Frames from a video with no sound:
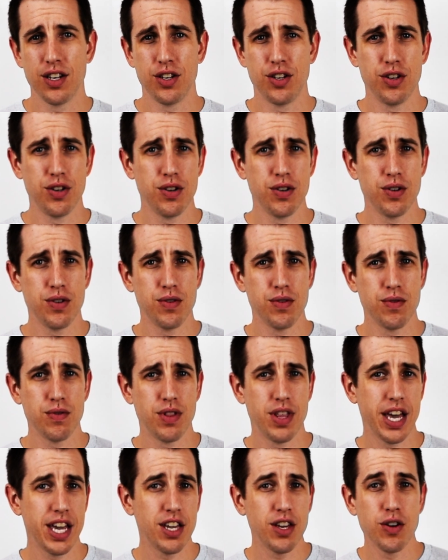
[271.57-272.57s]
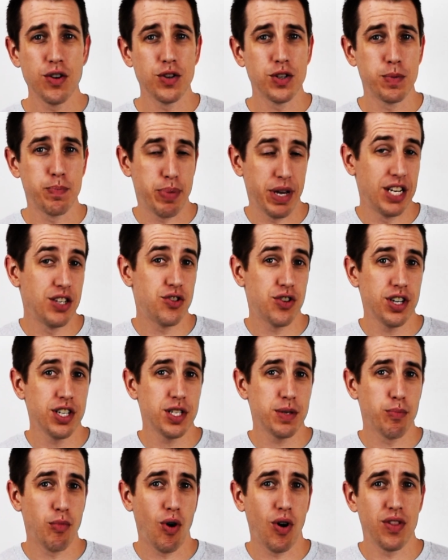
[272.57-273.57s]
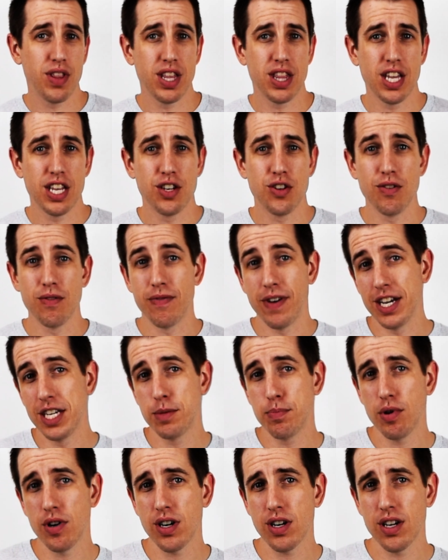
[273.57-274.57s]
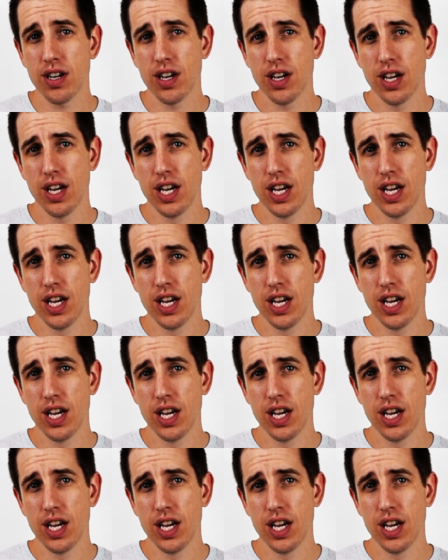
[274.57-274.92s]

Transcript: Do they use Pinterest more than they do Facebook?